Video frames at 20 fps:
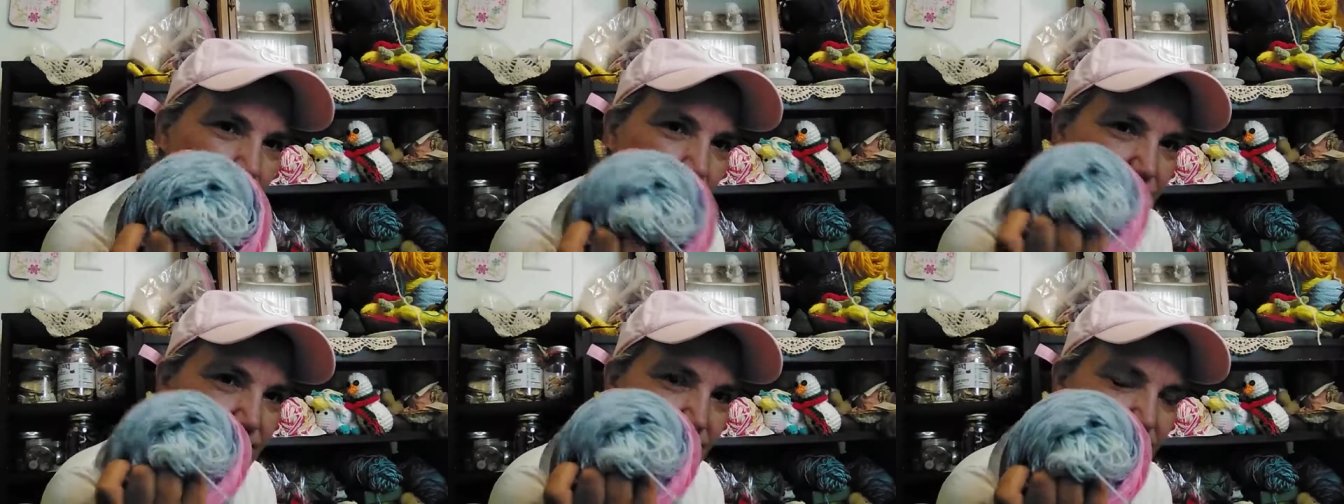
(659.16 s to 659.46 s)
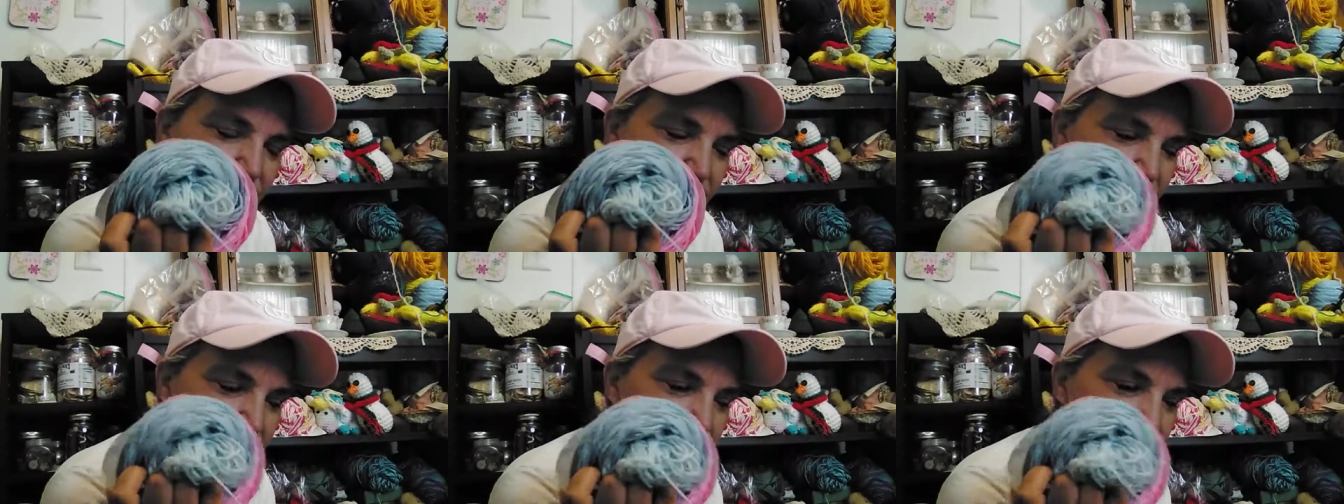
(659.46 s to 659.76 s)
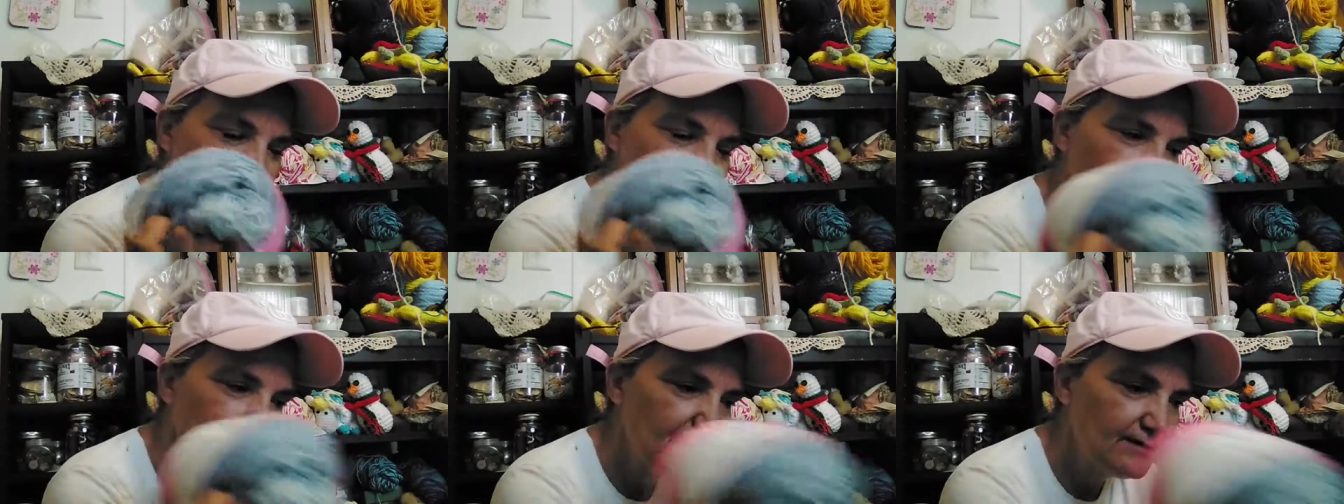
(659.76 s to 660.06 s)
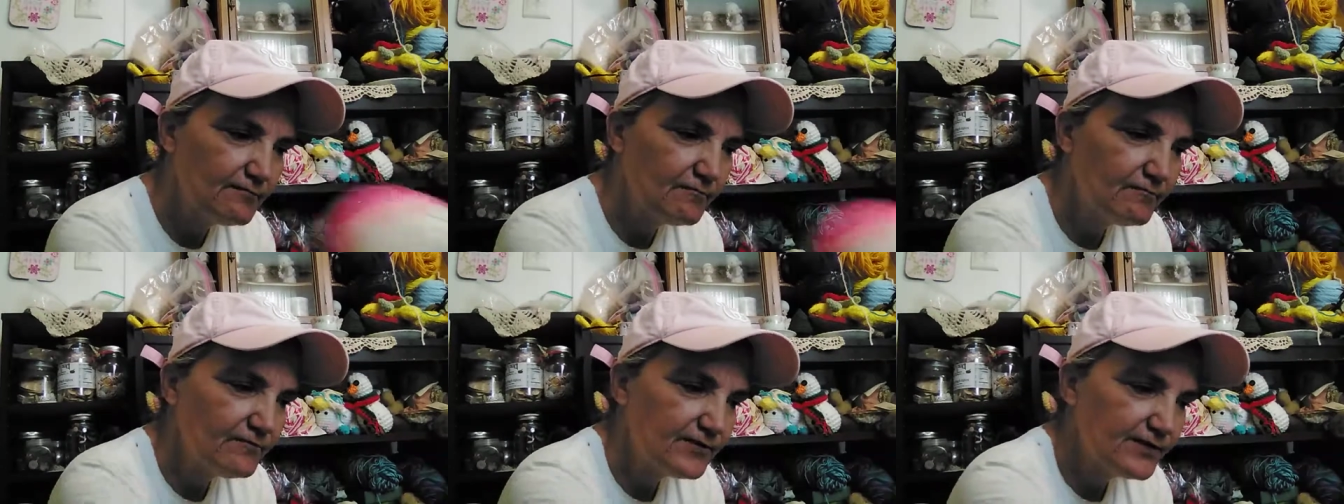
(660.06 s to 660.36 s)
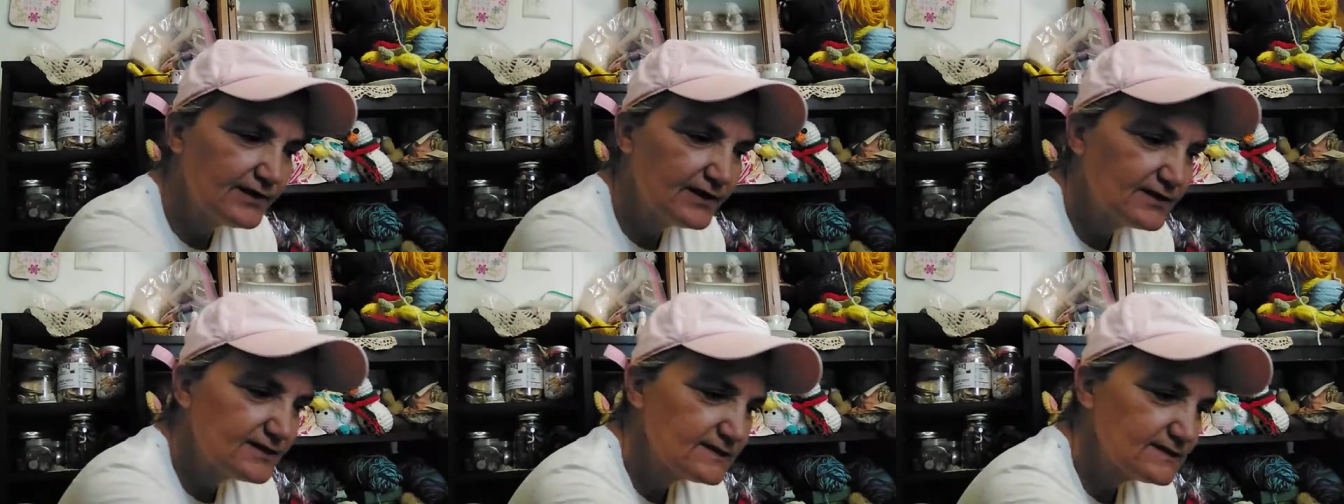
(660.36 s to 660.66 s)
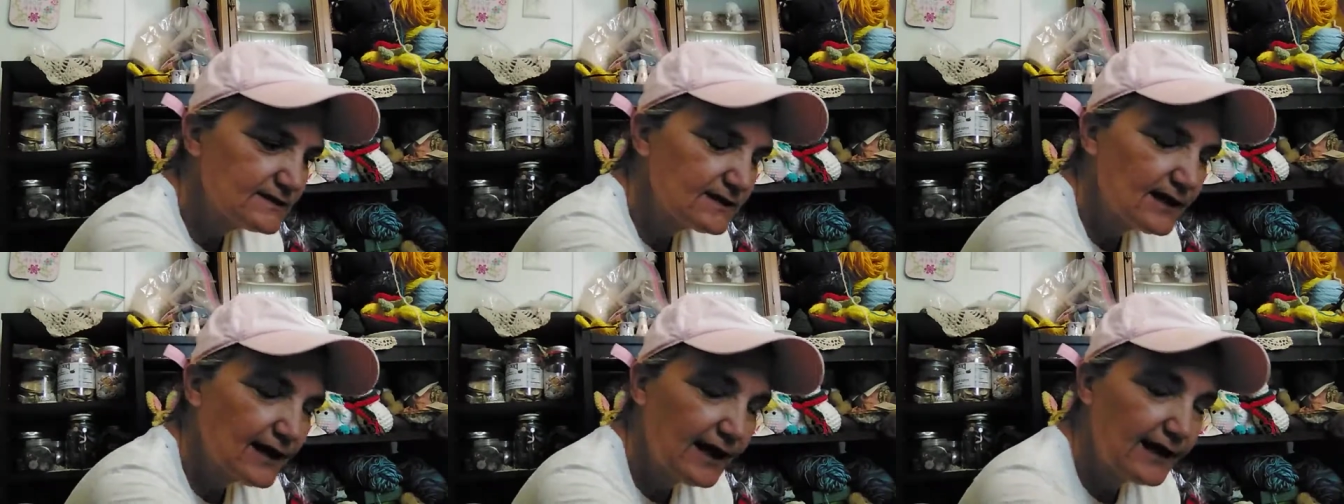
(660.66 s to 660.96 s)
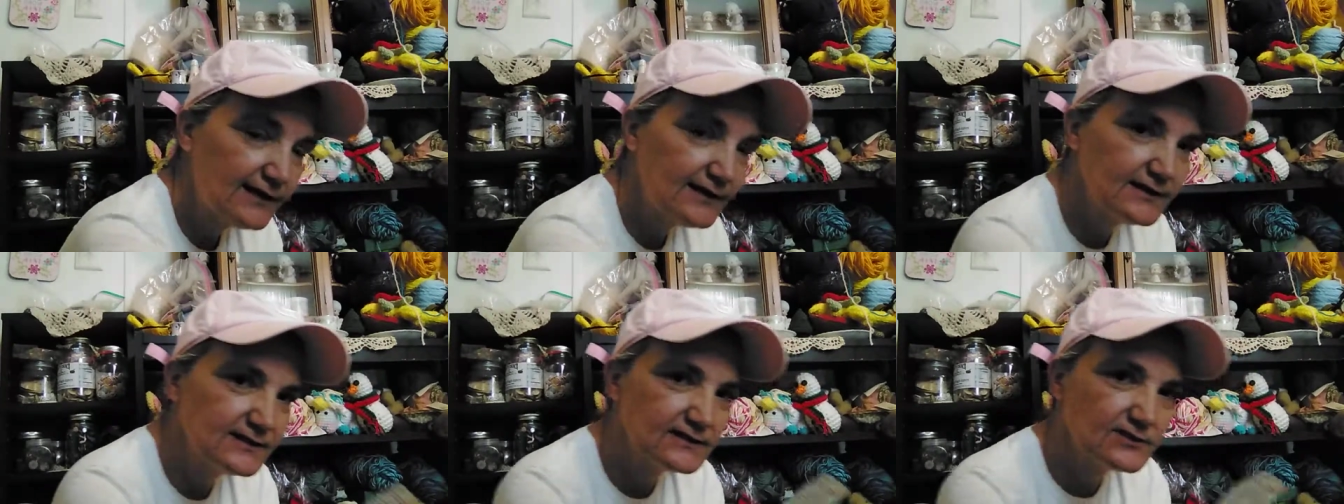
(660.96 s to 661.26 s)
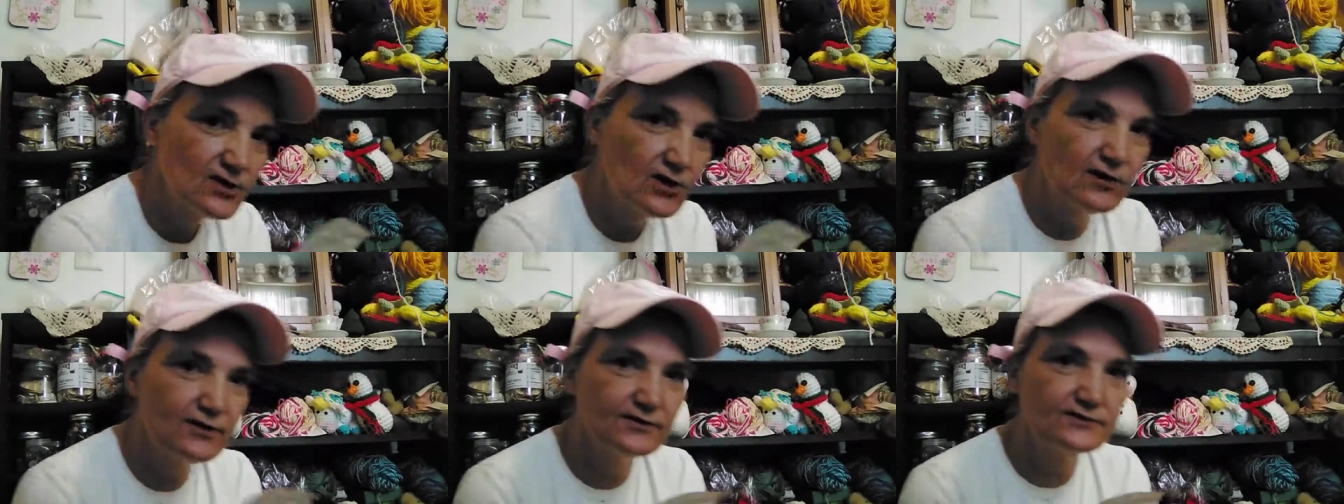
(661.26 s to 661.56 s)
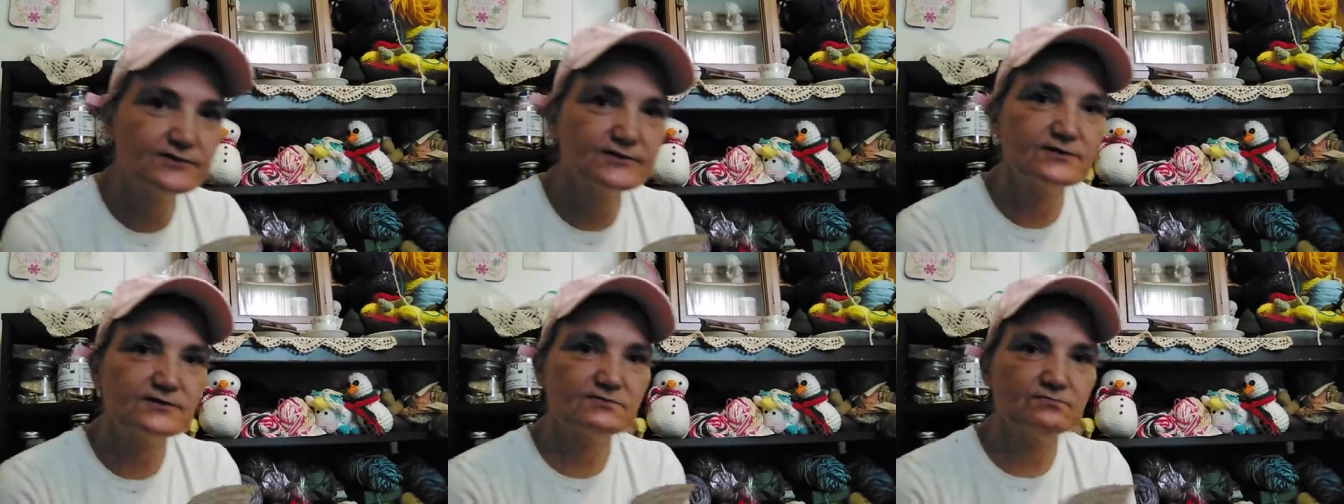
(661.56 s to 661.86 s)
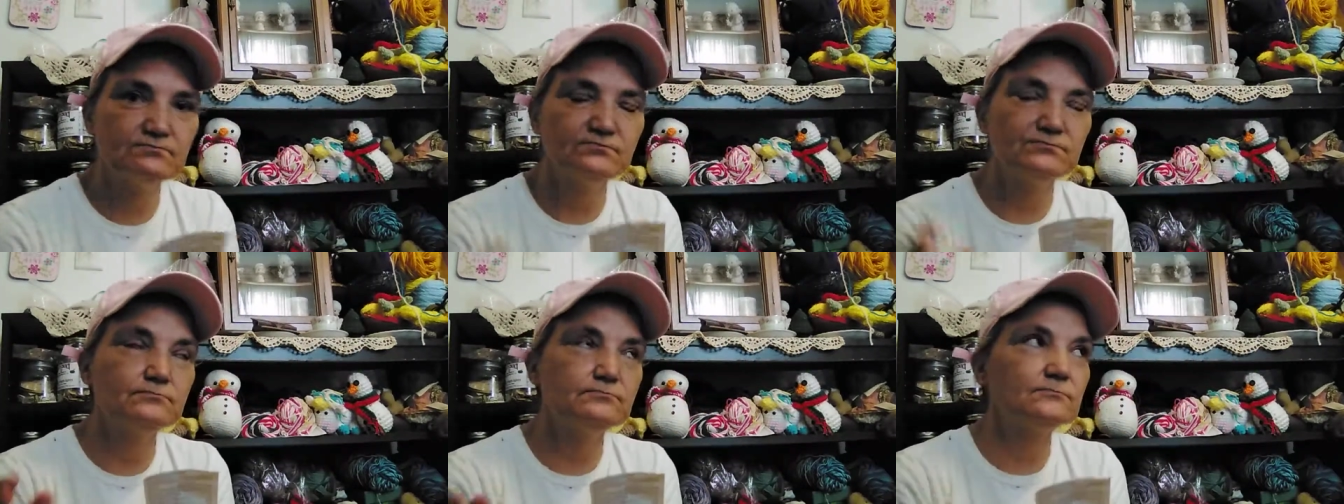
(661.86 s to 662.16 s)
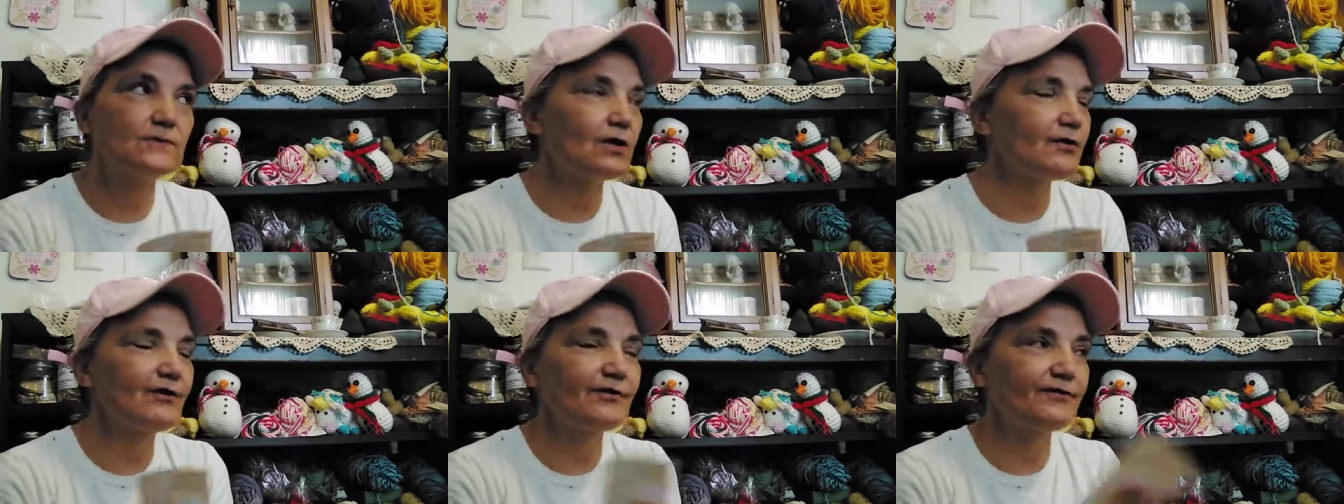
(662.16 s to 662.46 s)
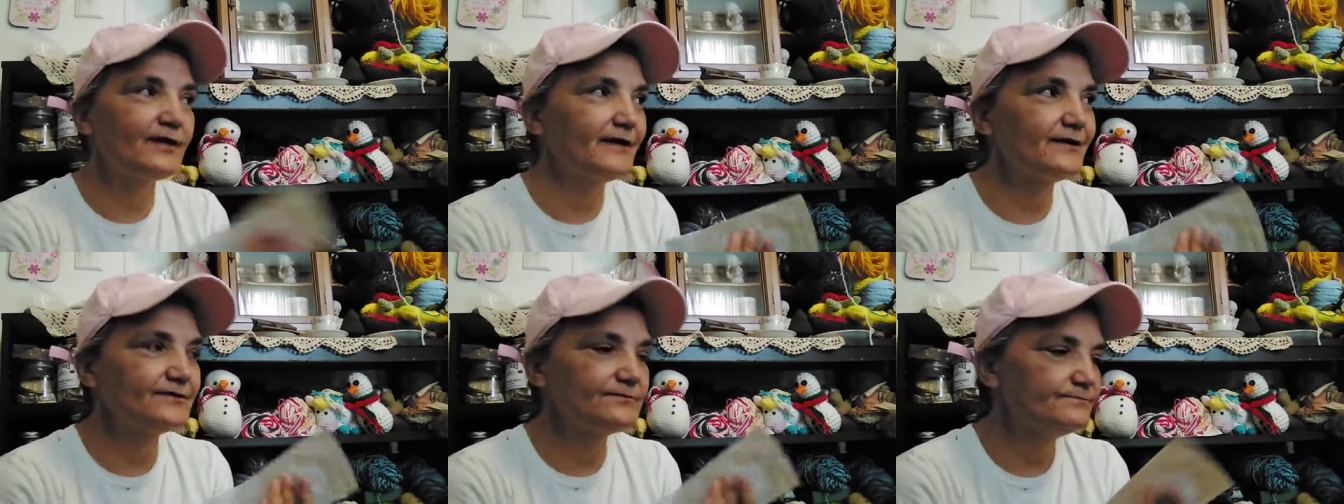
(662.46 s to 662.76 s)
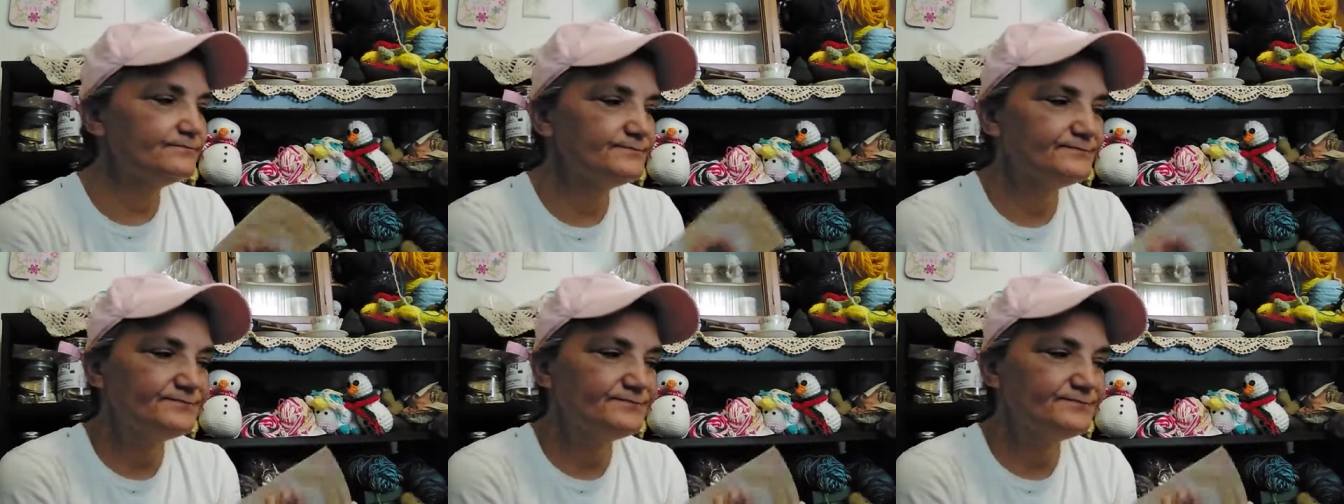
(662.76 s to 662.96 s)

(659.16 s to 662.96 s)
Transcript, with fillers: which is this one for the candy shawls or the